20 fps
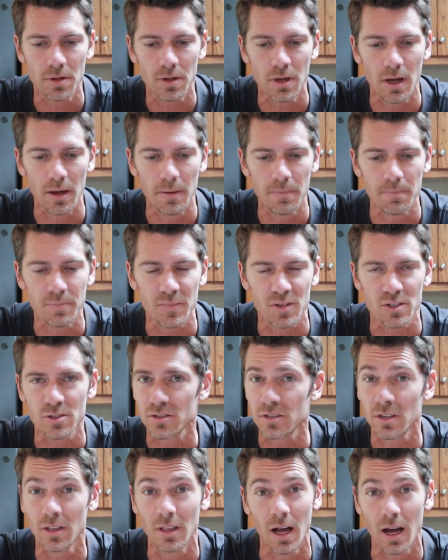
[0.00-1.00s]
There's
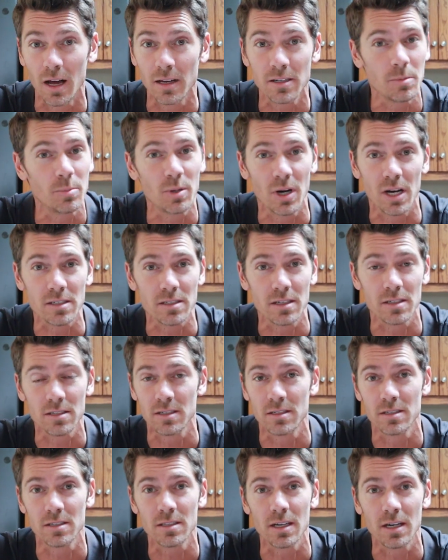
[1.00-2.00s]
just a lot to process,
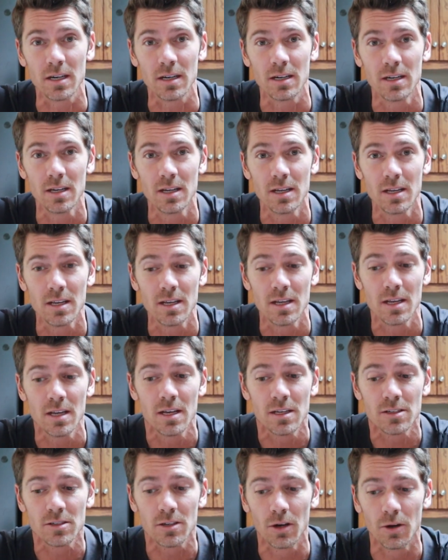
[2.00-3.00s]
isn't there?
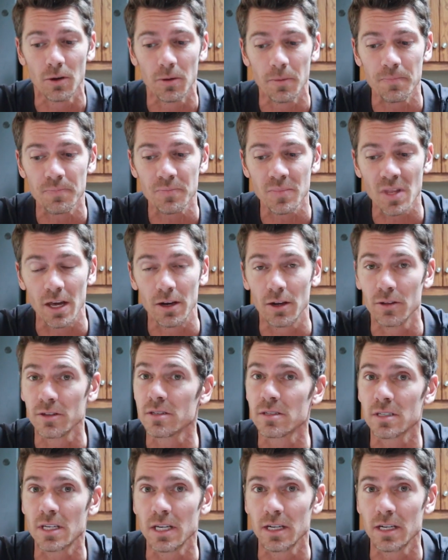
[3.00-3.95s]
So I know this is